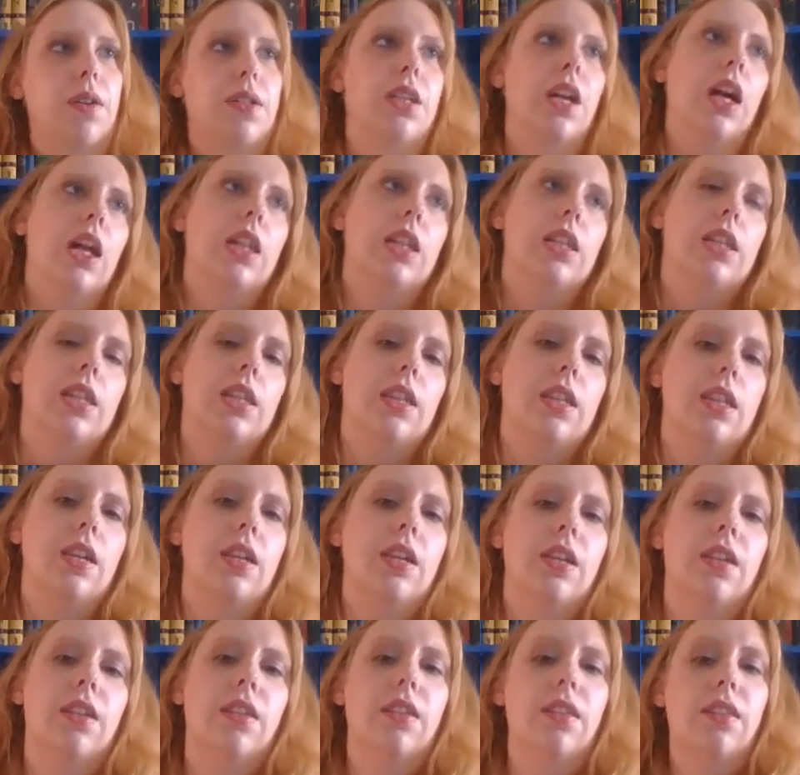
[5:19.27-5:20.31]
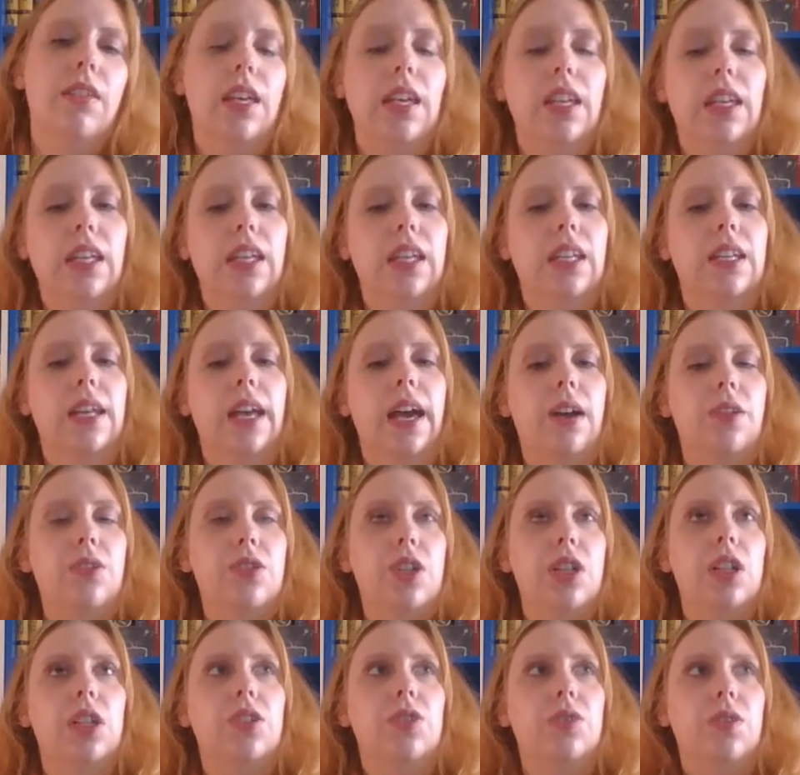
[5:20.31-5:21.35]
adults think and how
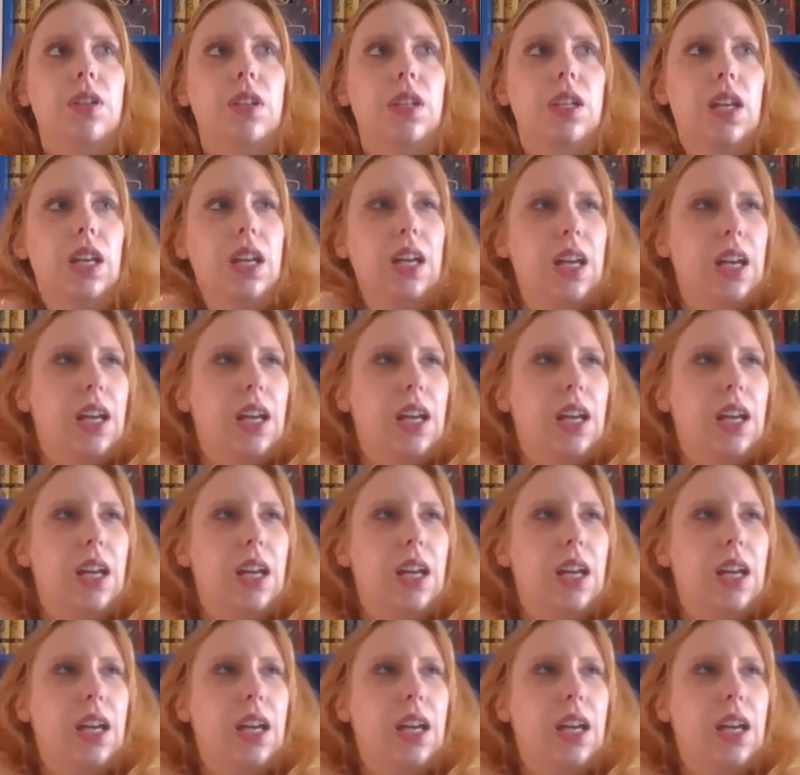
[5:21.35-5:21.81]
children